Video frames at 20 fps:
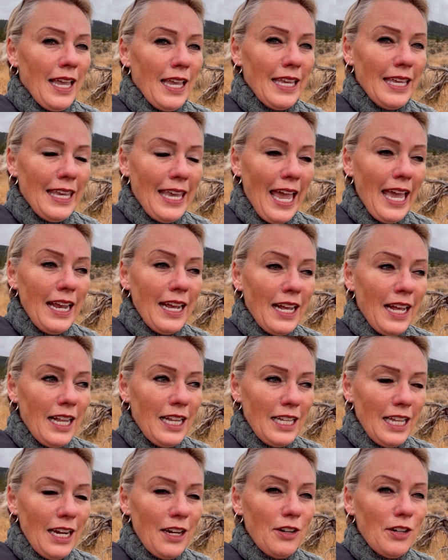Get
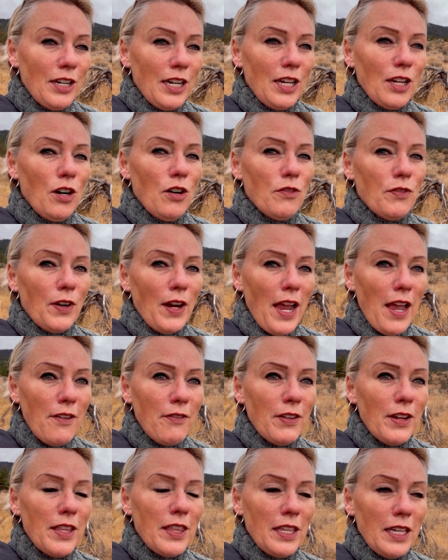clarity over
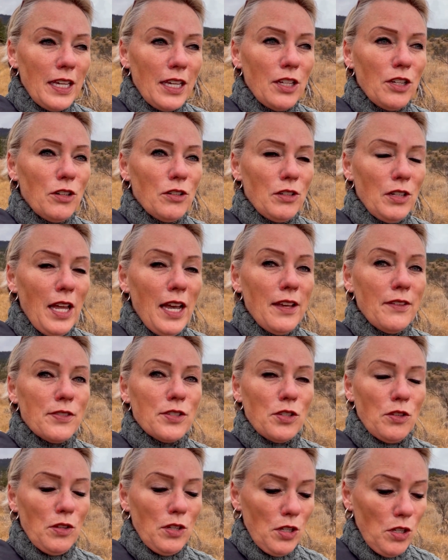everything in your life
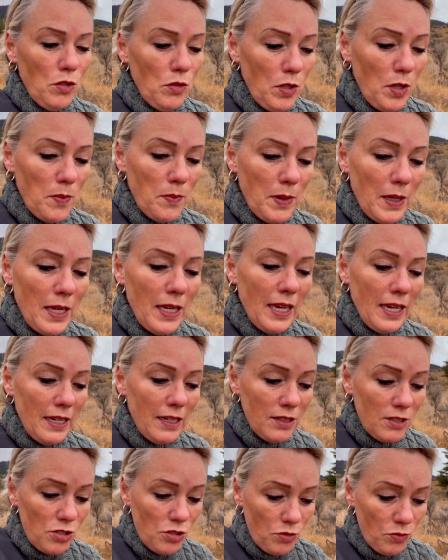so that you can
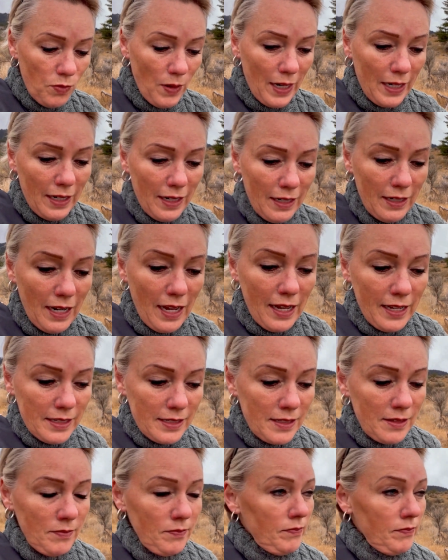begin to recognize